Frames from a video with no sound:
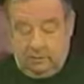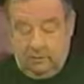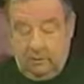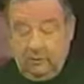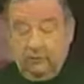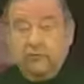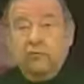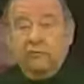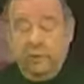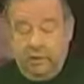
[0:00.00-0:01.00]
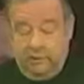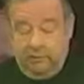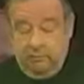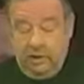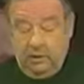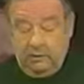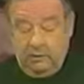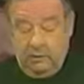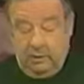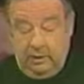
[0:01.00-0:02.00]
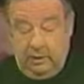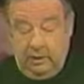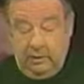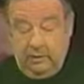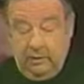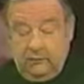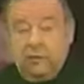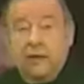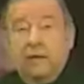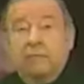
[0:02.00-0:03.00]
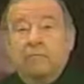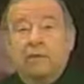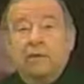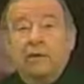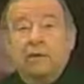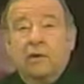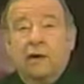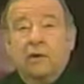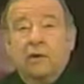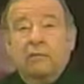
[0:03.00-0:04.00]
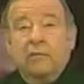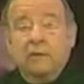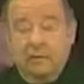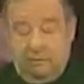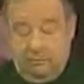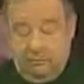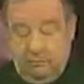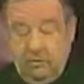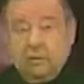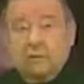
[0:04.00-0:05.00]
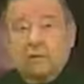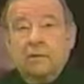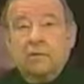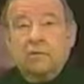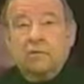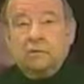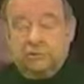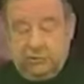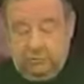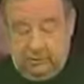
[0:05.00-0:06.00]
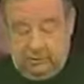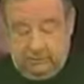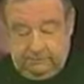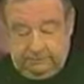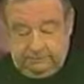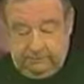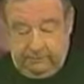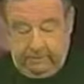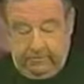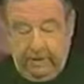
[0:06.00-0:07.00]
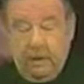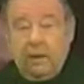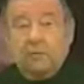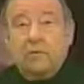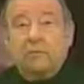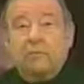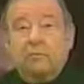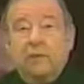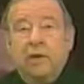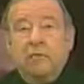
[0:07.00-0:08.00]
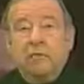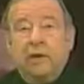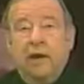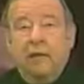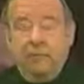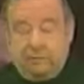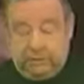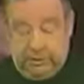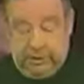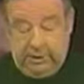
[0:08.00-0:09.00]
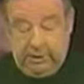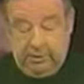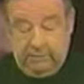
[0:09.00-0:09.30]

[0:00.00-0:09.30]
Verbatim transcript: All the snow is beginning to melt, and uh, it's kind of part of the year I like when we get more towards summer. I'm going to begin with the comments tonight.